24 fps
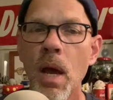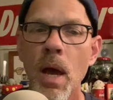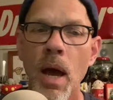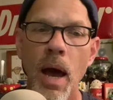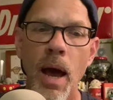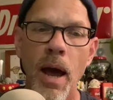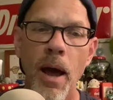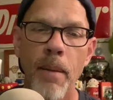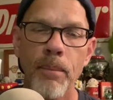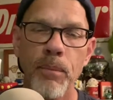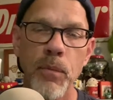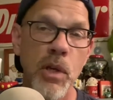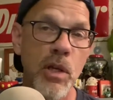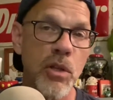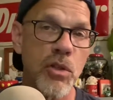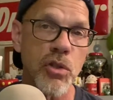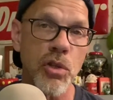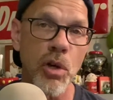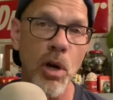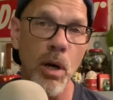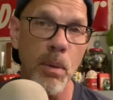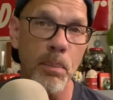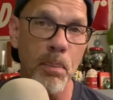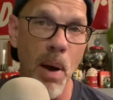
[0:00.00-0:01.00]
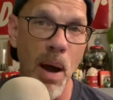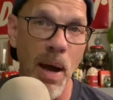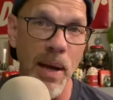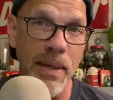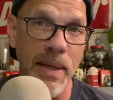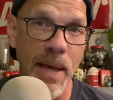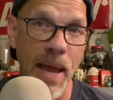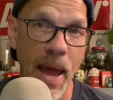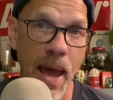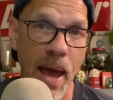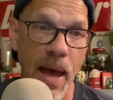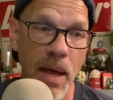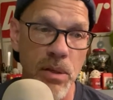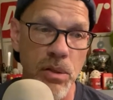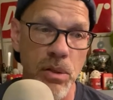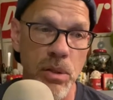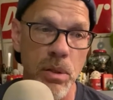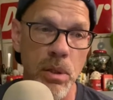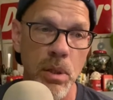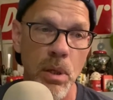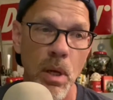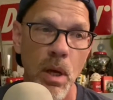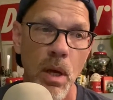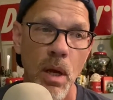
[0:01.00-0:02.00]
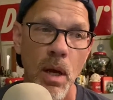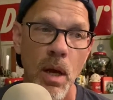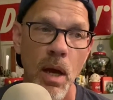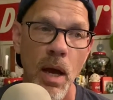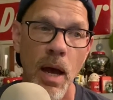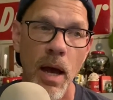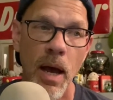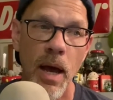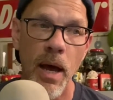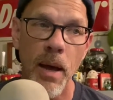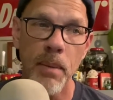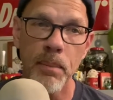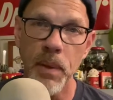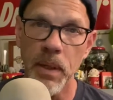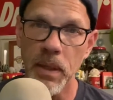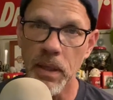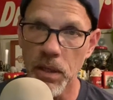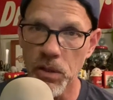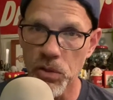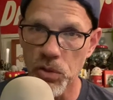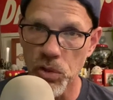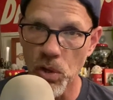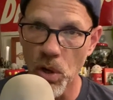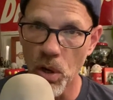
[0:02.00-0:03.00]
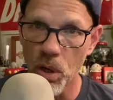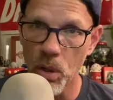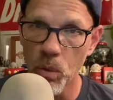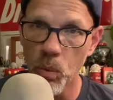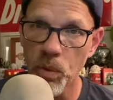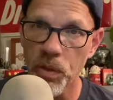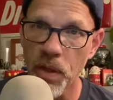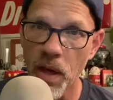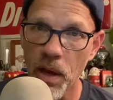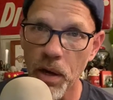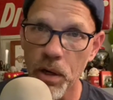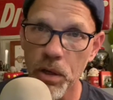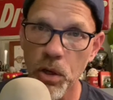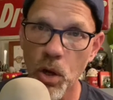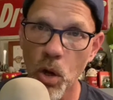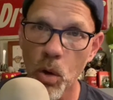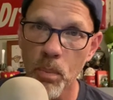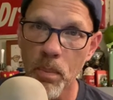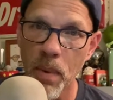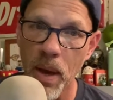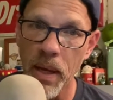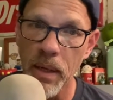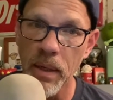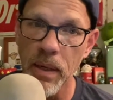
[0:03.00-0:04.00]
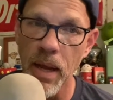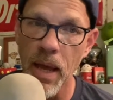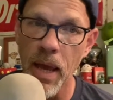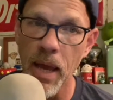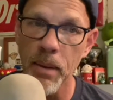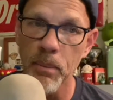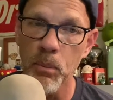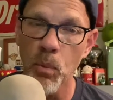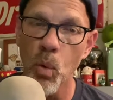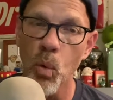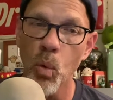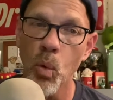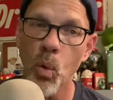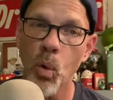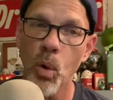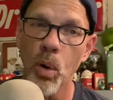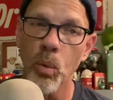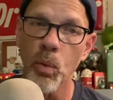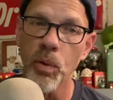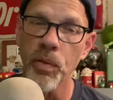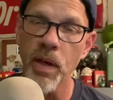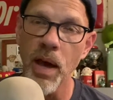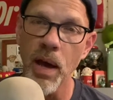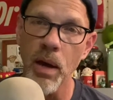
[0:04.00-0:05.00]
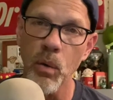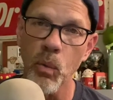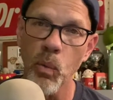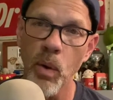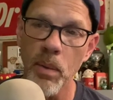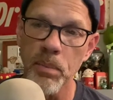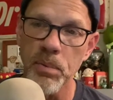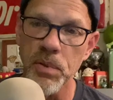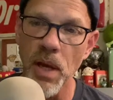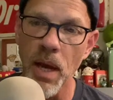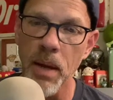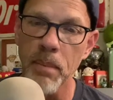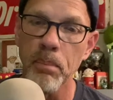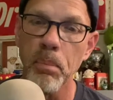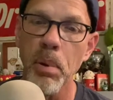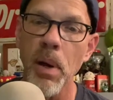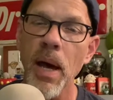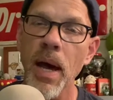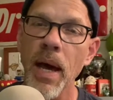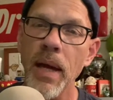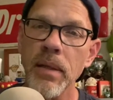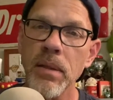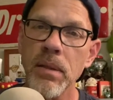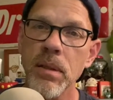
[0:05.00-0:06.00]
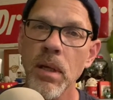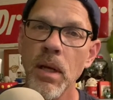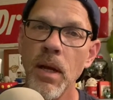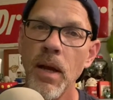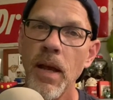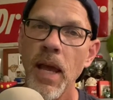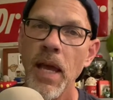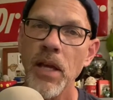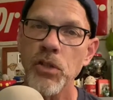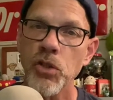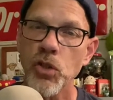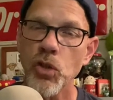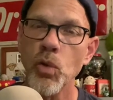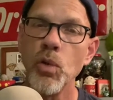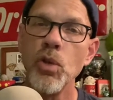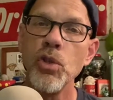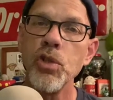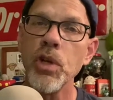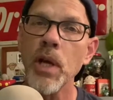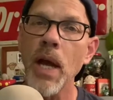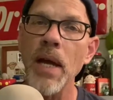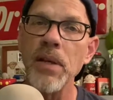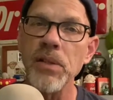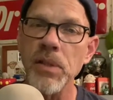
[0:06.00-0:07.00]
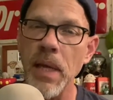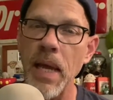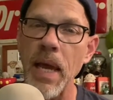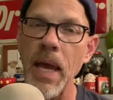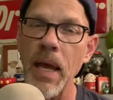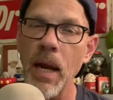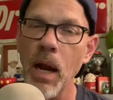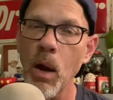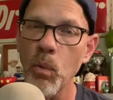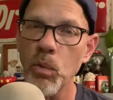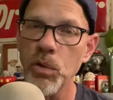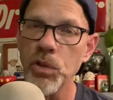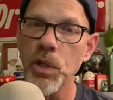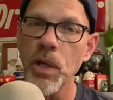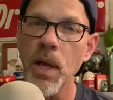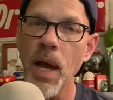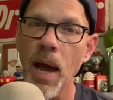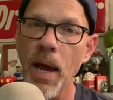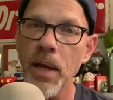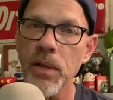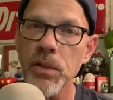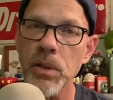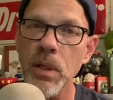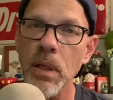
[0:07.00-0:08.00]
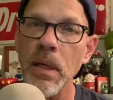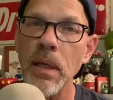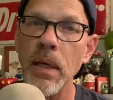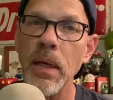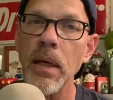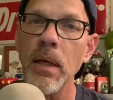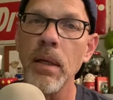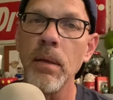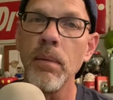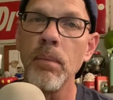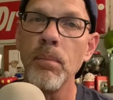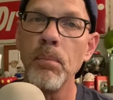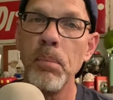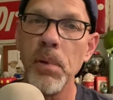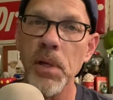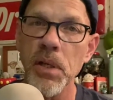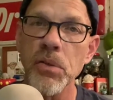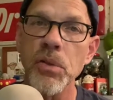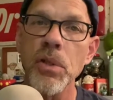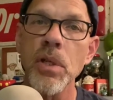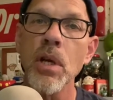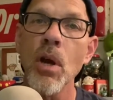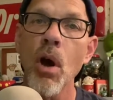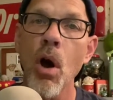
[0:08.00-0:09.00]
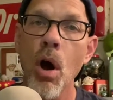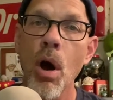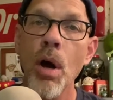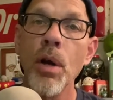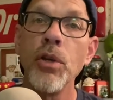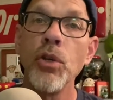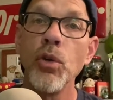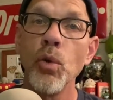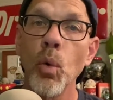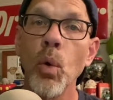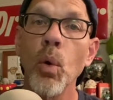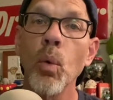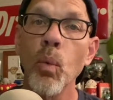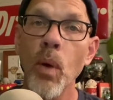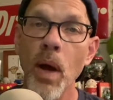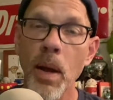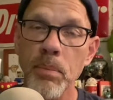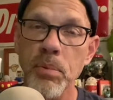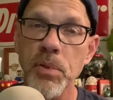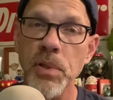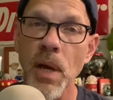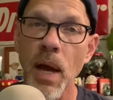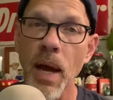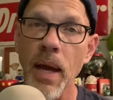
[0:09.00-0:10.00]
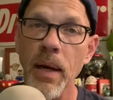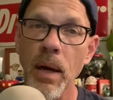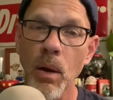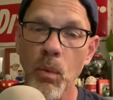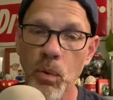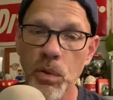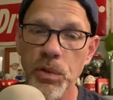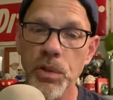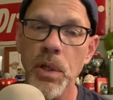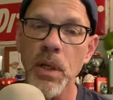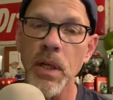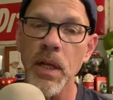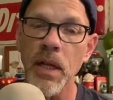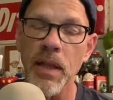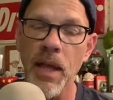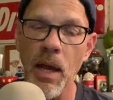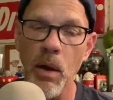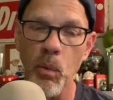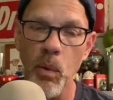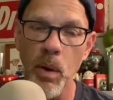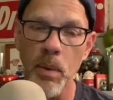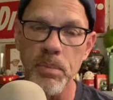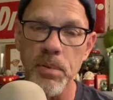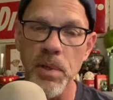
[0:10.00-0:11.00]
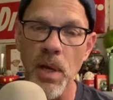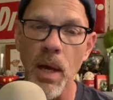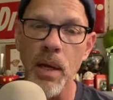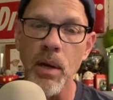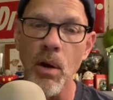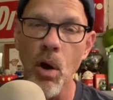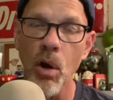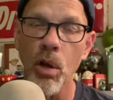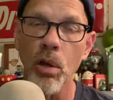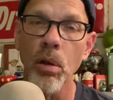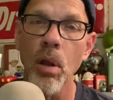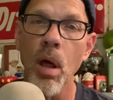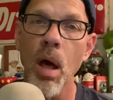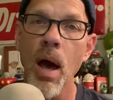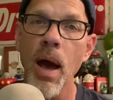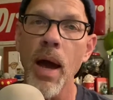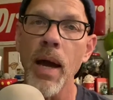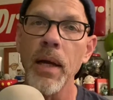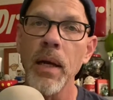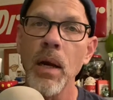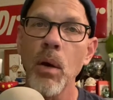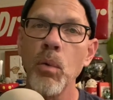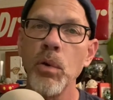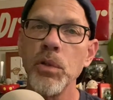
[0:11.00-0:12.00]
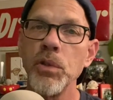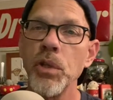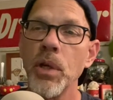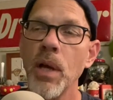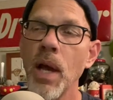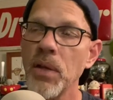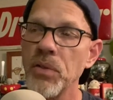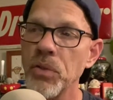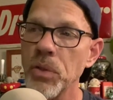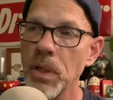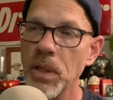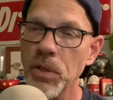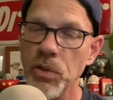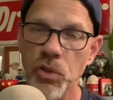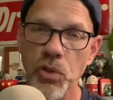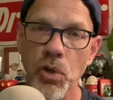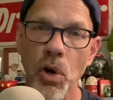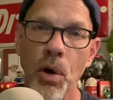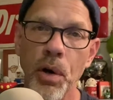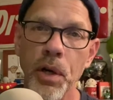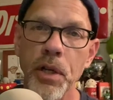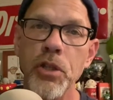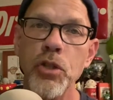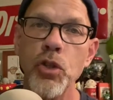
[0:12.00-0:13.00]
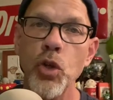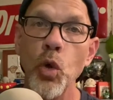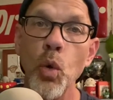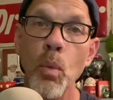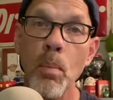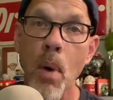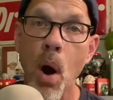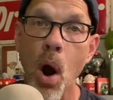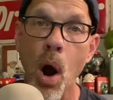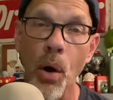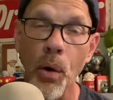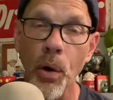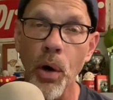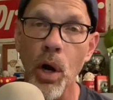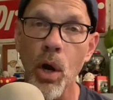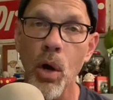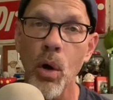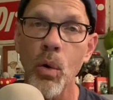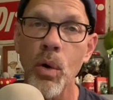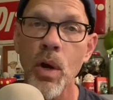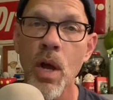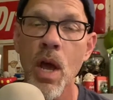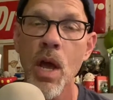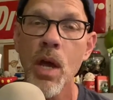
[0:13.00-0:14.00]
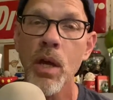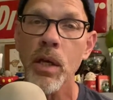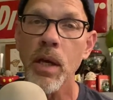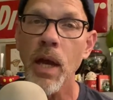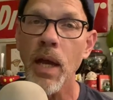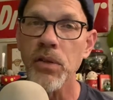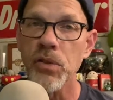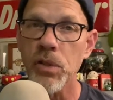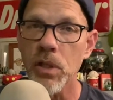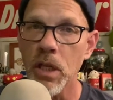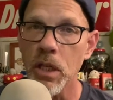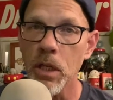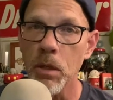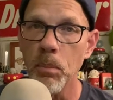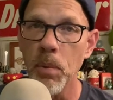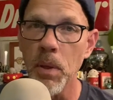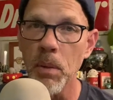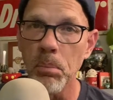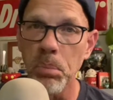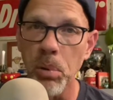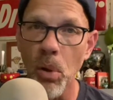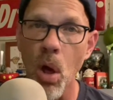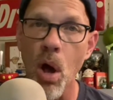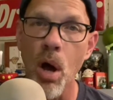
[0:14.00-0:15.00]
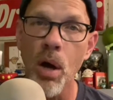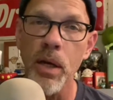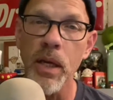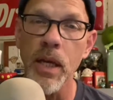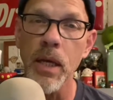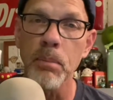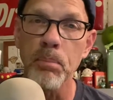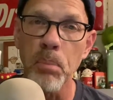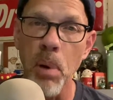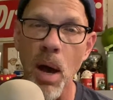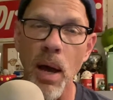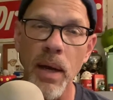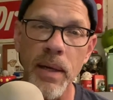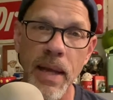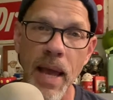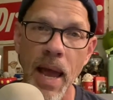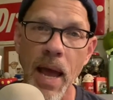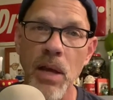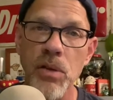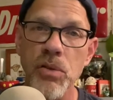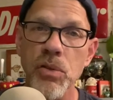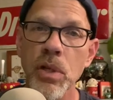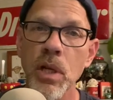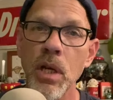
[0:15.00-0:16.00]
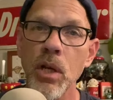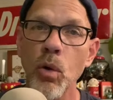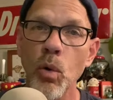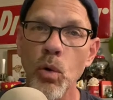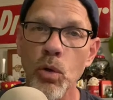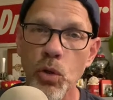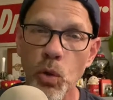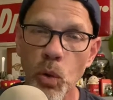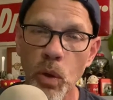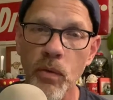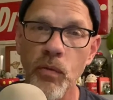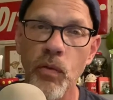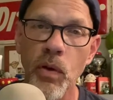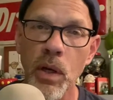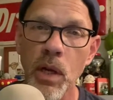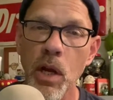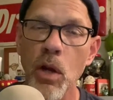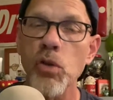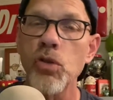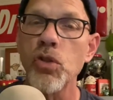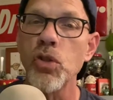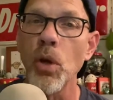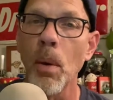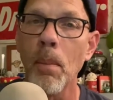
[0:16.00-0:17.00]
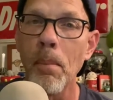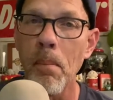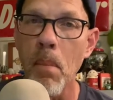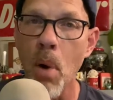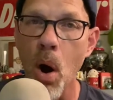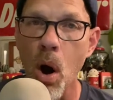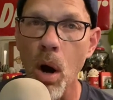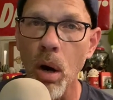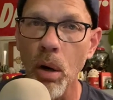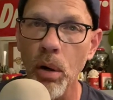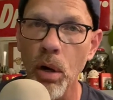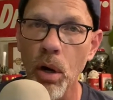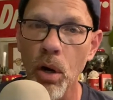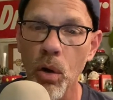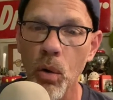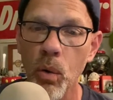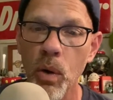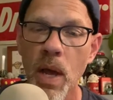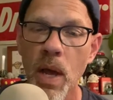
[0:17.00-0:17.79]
Um, you can start a podcast um, and get started without a domain name or without a website. But as soon as you guys can, I want you guys to get busy on your website. I want you to get that website online. I want you guys to get started tomorrow. You guys need to be blogging, podcasting, or doing videos tomorrow.